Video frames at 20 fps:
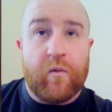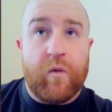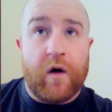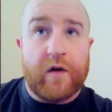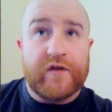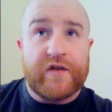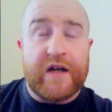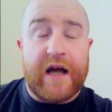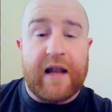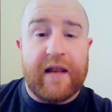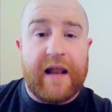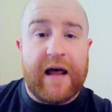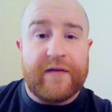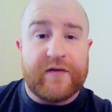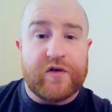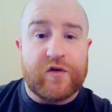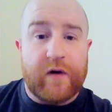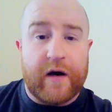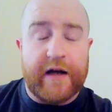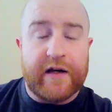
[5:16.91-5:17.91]
Once I
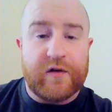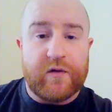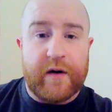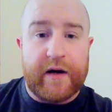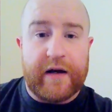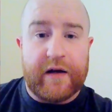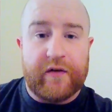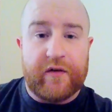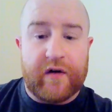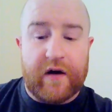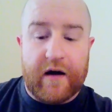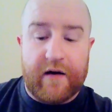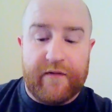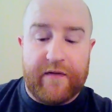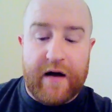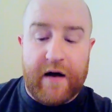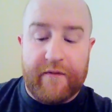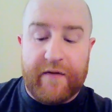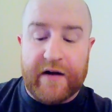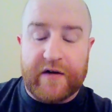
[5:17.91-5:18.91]
left Strangeways,
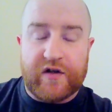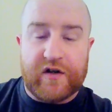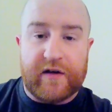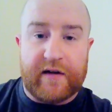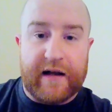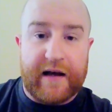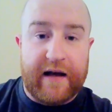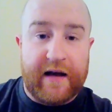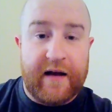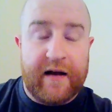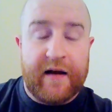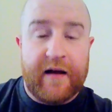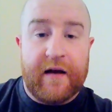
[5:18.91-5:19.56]
eventually,